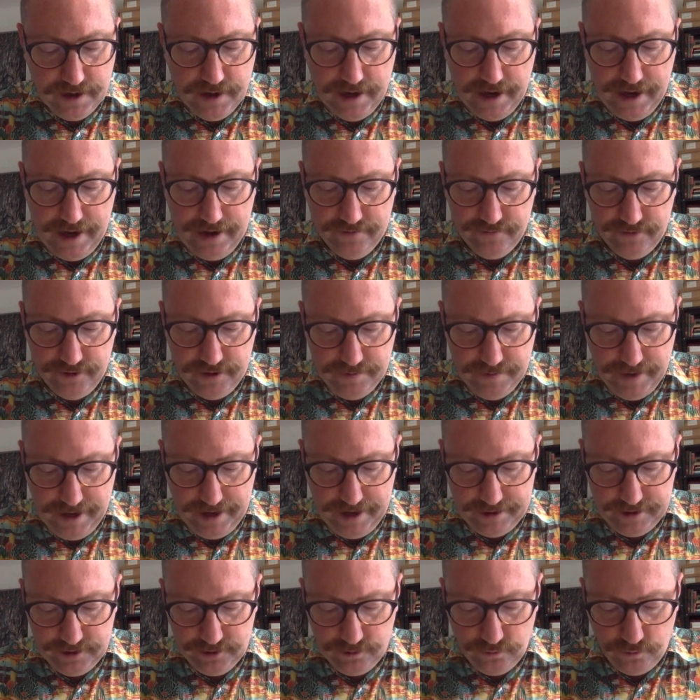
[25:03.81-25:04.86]
every
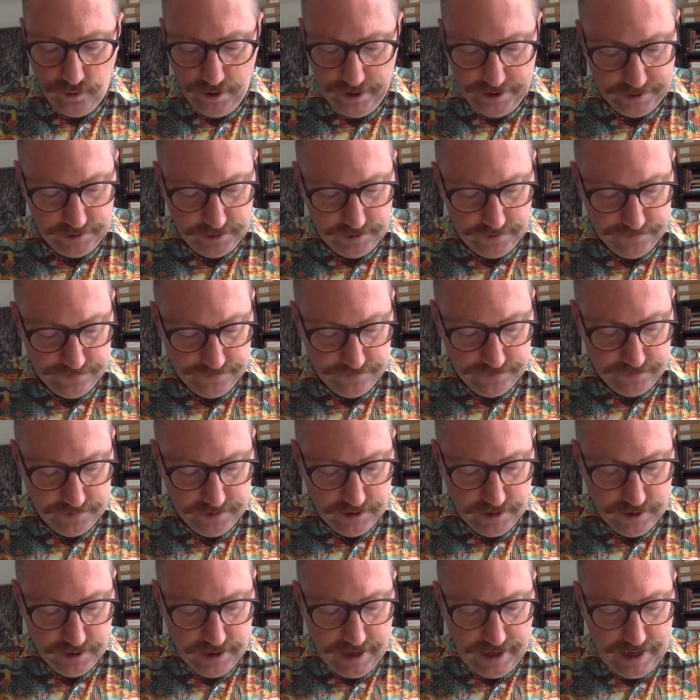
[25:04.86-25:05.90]
man is white,
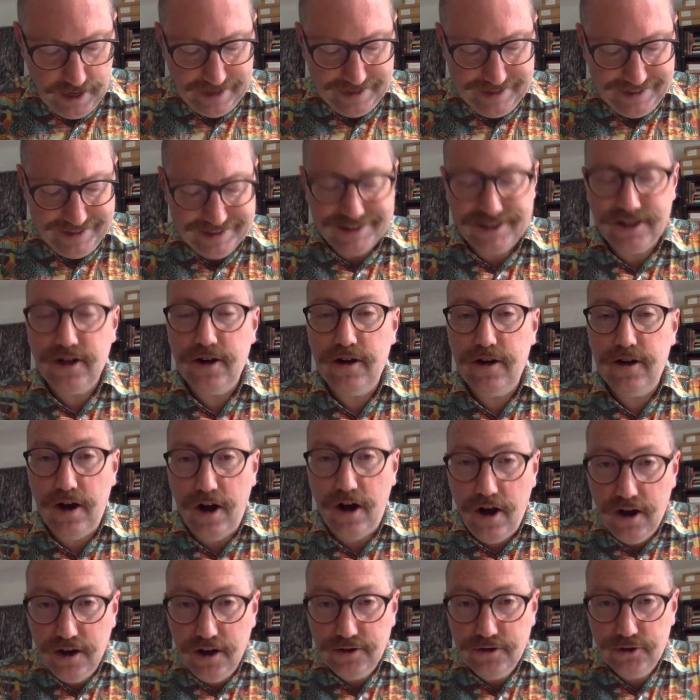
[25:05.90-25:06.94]
and its
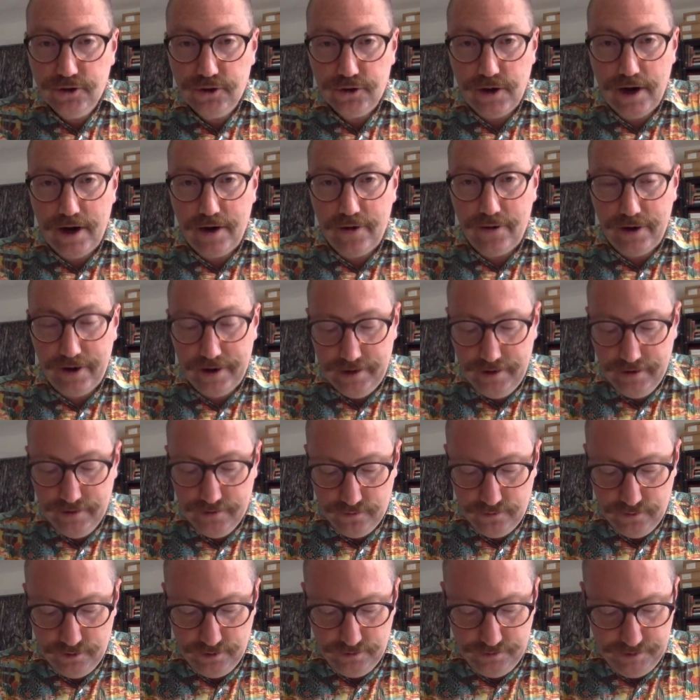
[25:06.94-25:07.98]
contrary
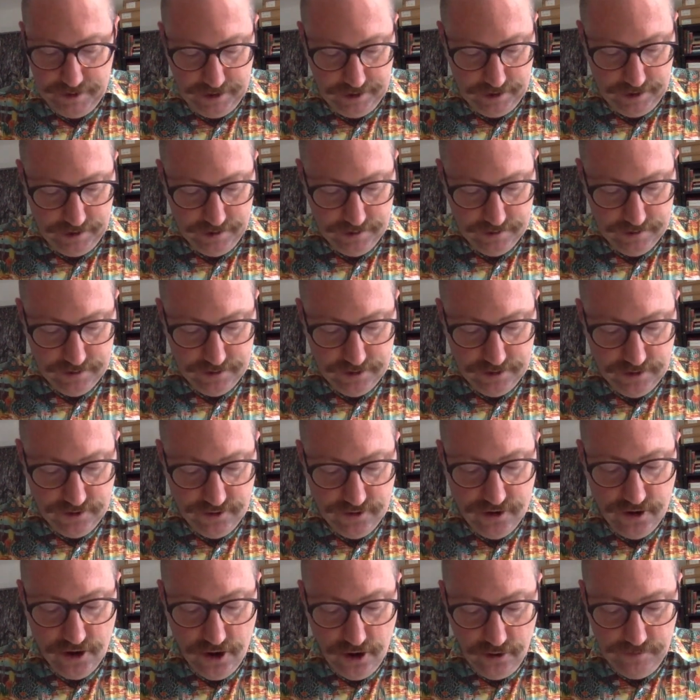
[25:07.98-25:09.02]
will be
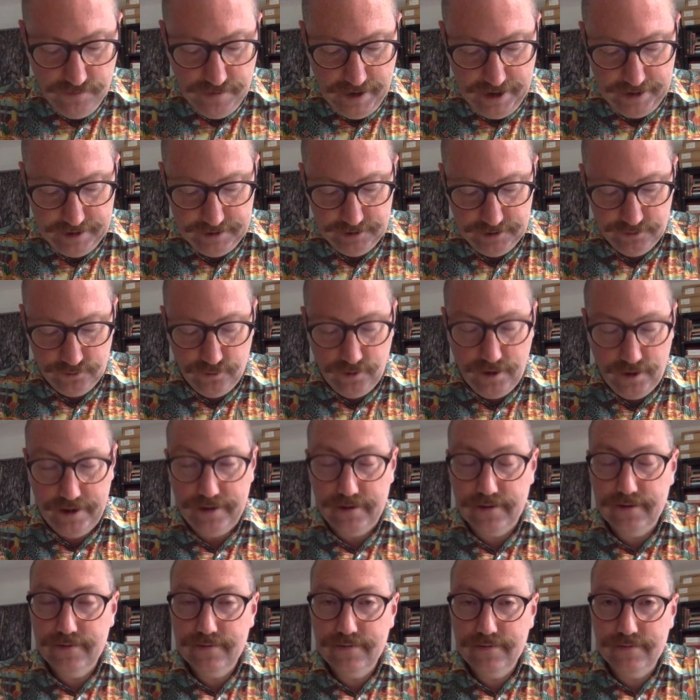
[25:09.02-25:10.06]
no man is
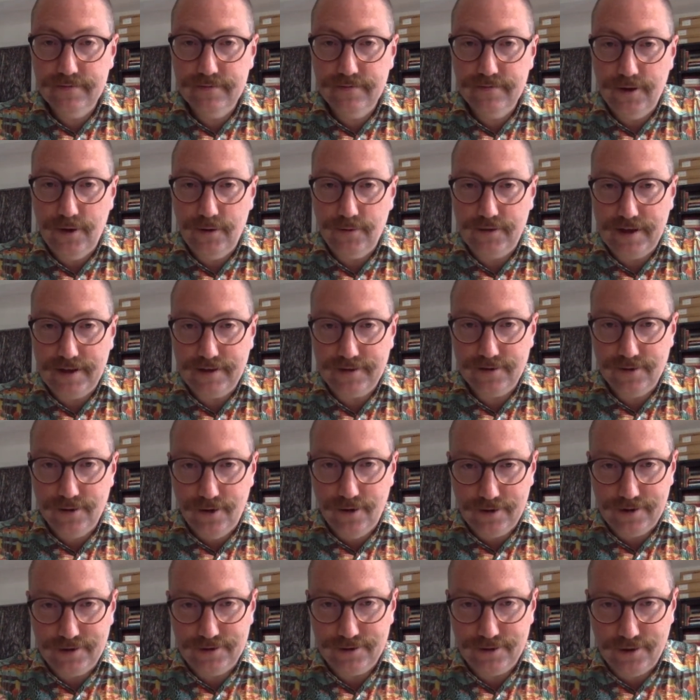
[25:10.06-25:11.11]
white. Note that's
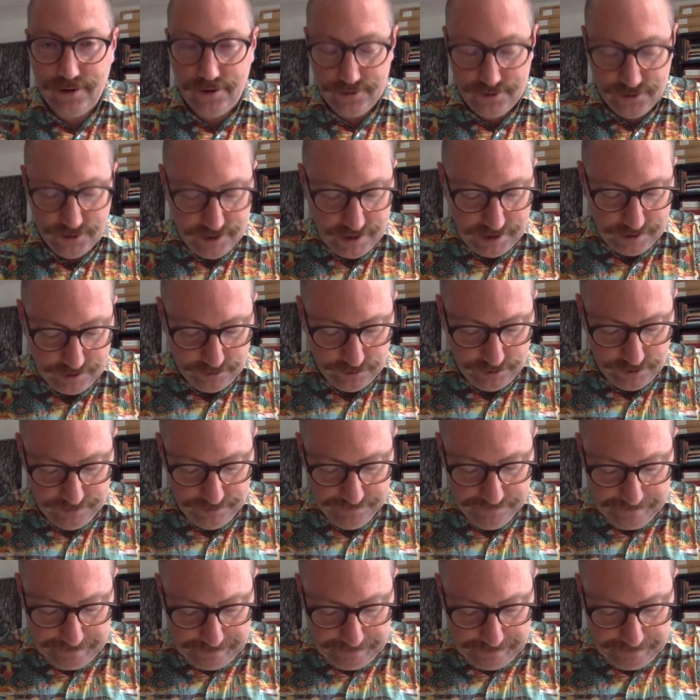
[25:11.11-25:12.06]
not its contradictory.